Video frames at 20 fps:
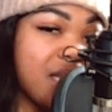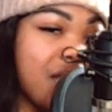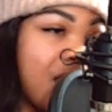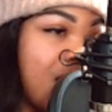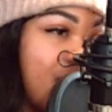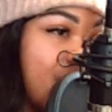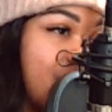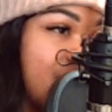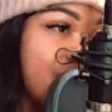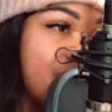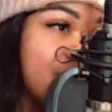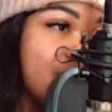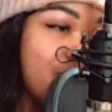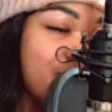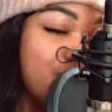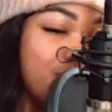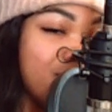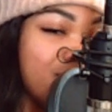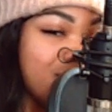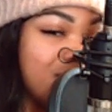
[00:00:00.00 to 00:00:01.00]

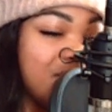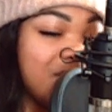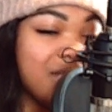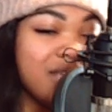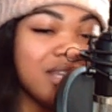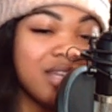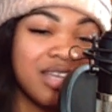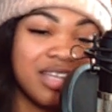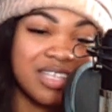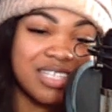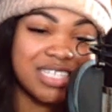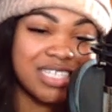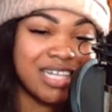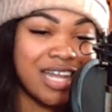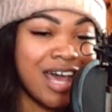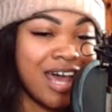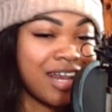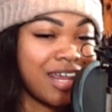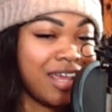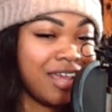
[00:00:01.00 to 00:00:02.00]
not. It's
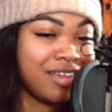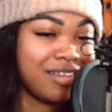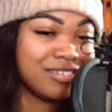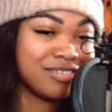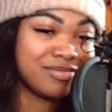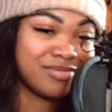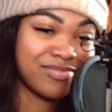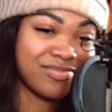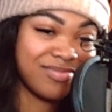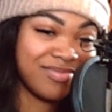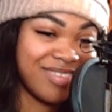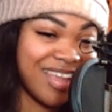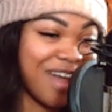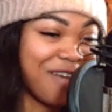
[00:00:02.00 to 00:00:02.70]
not it. Yeah, yeah,